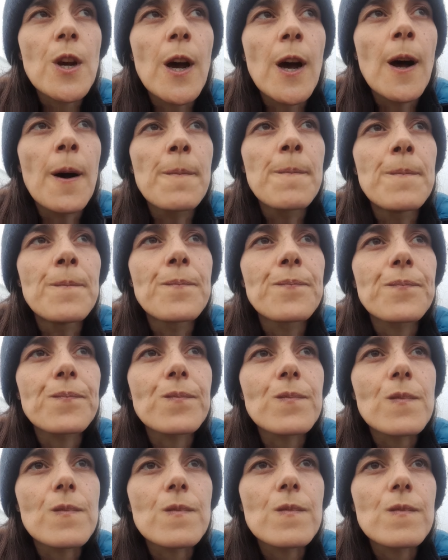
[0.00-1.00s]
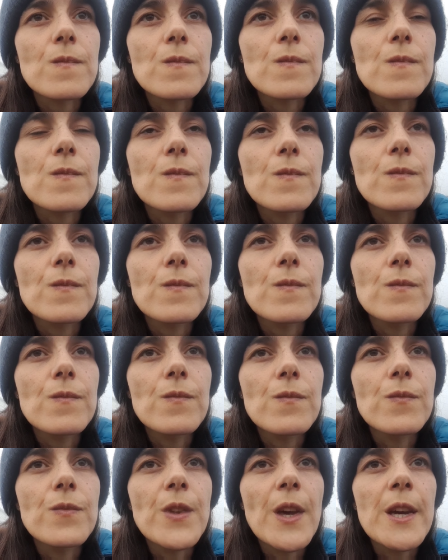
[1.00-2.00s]

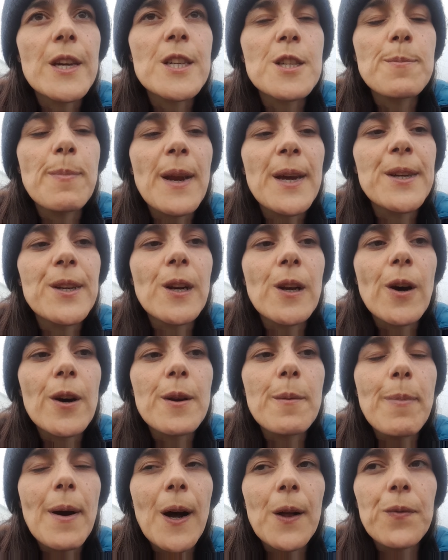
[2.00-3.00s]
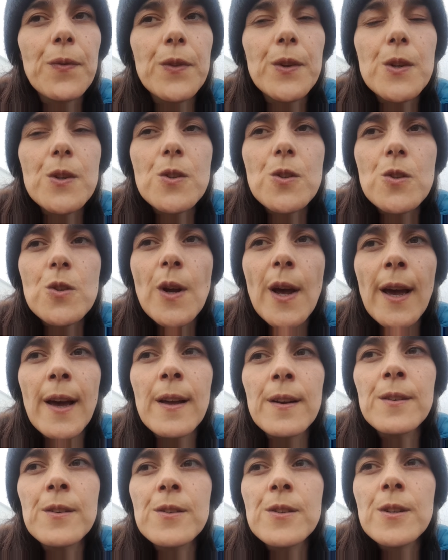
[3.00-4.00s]
they explain a lot about this.
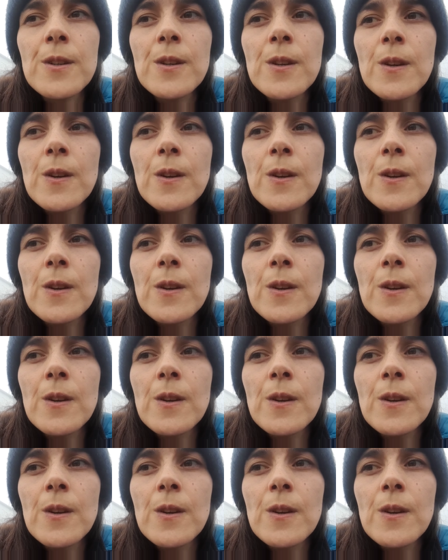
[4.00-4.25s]
And